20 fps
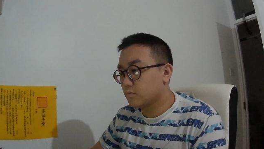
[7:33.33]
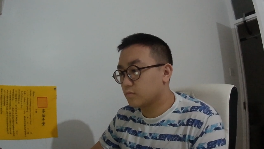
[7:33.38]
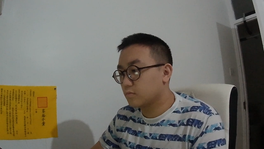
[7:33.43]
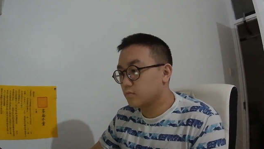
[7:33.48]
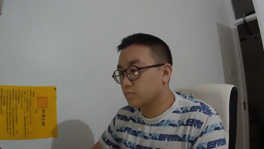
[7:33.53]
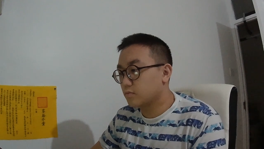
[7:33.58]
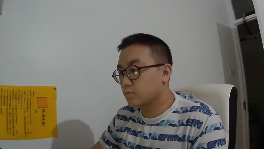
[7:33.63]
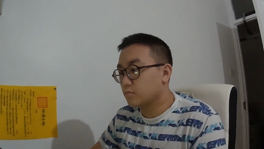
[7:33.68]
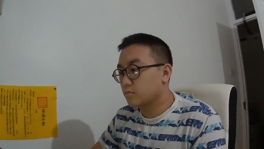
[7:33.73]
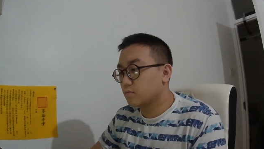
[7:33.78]

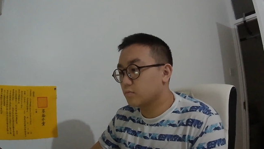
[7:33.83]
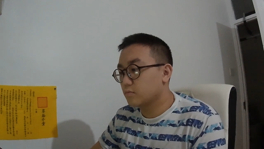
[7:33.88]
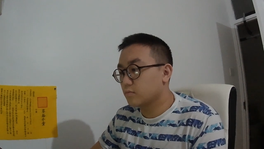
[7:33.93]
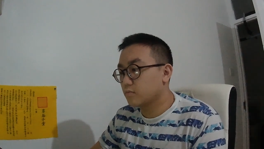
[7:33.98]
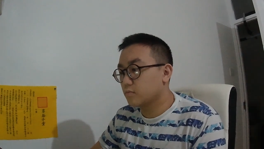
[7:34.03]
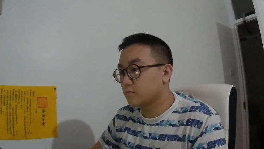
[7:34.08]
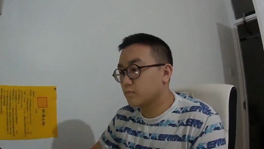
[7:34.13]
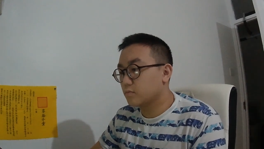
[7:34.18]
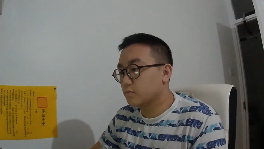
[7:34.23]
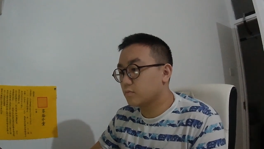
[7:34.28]

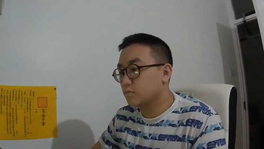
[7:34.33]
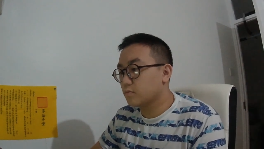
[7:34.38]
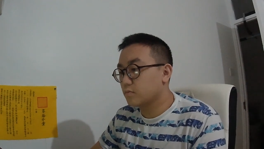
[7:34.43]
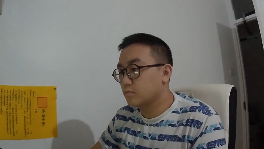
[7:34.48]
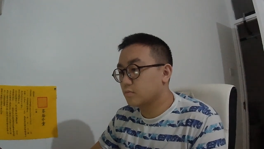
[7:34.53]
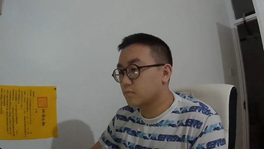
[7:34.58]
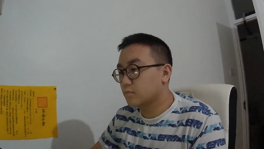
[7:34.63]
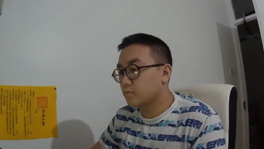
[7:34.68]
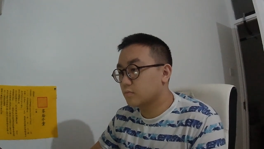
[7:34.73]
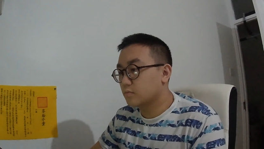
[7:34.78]

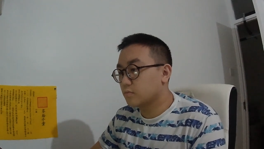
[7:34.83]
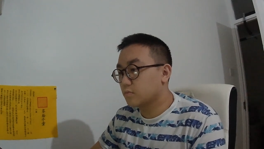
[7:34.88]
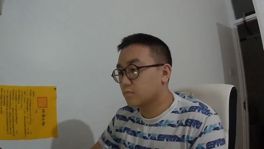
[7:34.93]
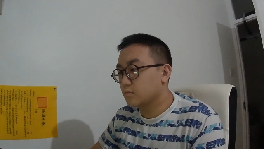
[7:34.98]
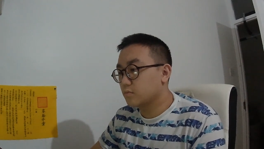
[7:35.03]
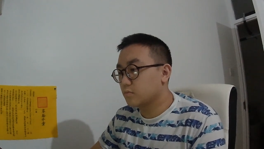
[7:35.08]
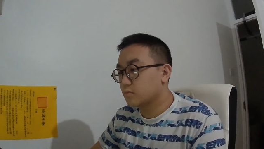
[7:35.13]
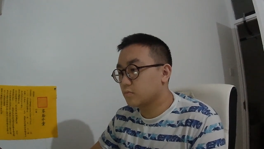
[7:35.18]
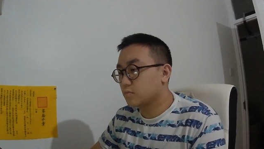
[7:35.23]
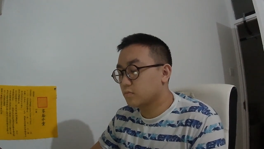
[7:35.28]

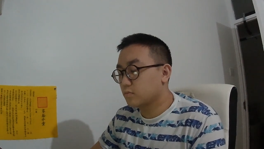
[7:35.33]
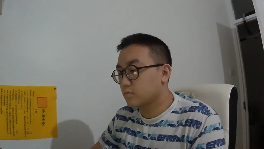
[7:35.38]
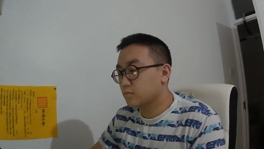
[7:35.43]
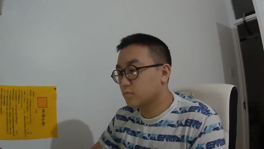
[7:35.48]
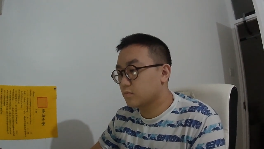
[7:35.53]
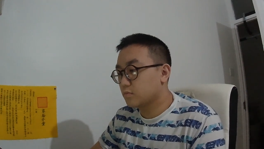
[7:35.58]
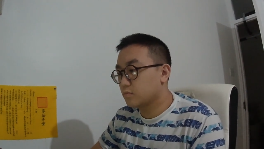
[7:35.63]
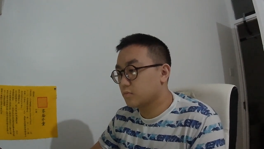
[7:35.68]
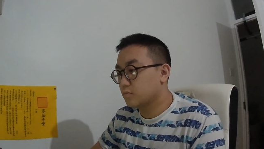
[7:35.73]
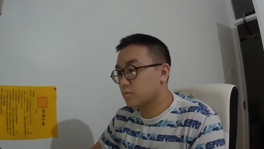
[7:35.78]

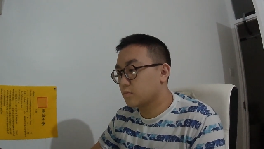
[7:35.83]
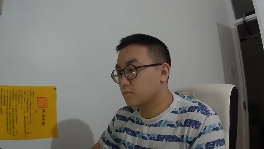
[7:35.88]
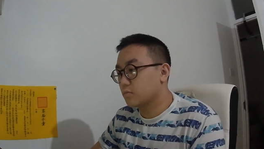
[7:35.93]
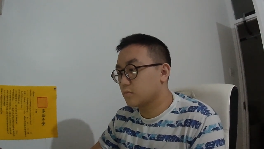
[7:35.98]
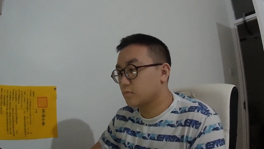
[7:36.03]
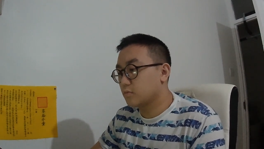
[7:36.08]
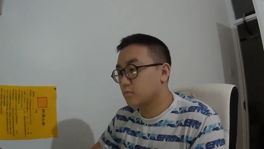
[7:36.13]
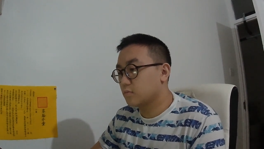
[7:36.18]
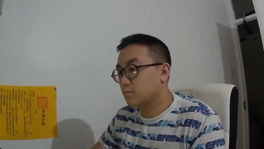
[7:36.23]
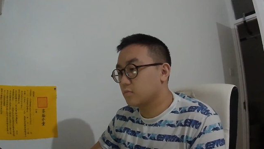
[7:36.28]

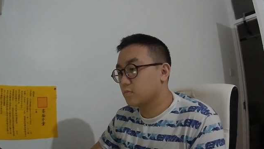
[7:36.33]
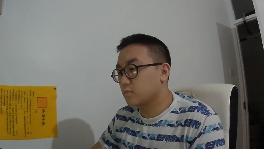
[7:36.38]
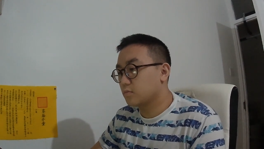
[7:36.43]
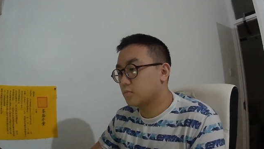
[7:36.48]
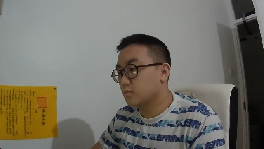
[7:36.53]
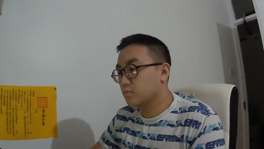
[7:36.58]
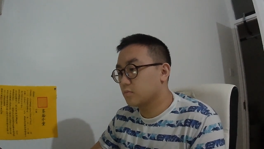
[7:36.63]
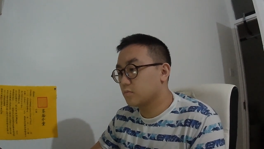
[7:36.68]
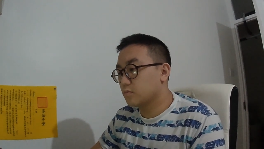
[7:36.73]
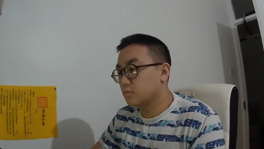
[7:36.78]

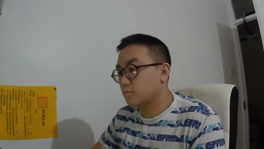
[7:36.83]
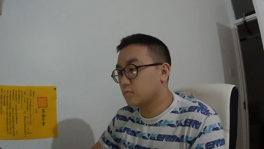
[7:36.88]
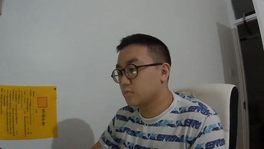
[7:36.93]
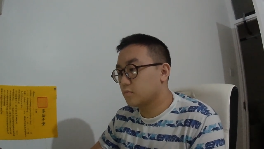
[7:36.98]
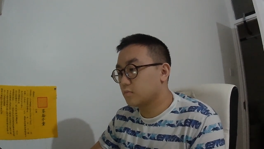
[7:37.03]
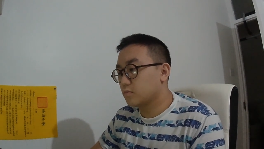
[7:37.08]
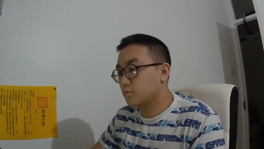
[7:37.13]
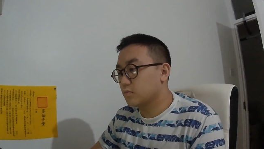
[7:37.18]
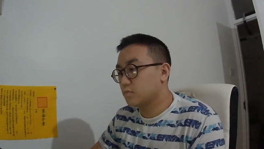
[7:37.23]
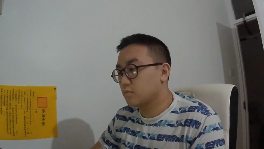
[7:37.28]

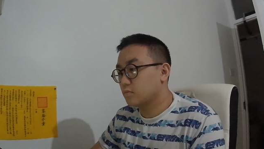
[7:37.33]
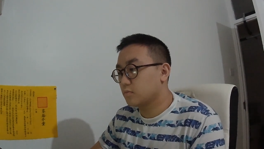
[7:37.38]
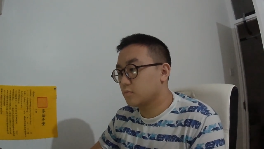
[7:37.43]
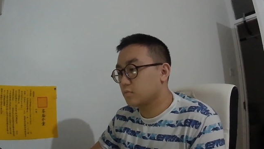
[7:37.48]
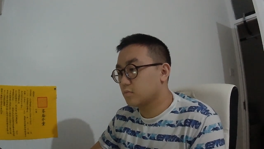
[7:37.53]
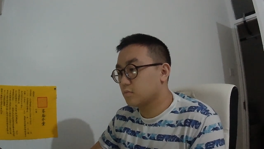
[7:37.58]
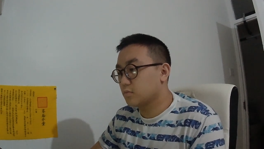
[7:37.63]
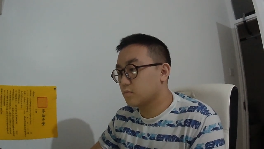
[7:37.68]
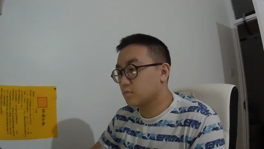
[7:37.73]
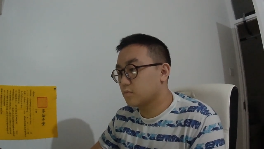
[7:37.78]

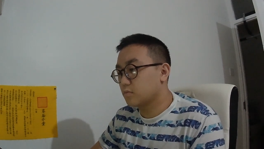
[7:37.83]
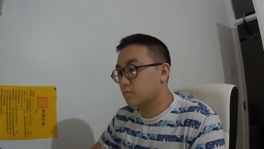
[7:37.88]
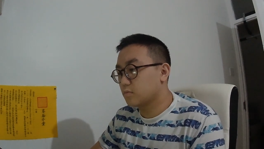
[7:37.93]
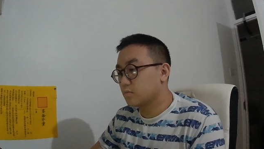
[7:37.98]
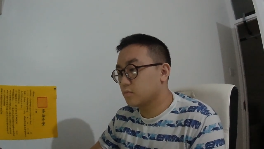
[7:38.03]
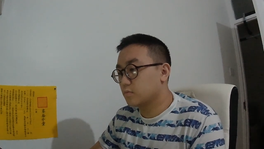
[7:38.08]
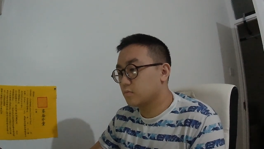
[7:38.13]
No one is speaking in this clip.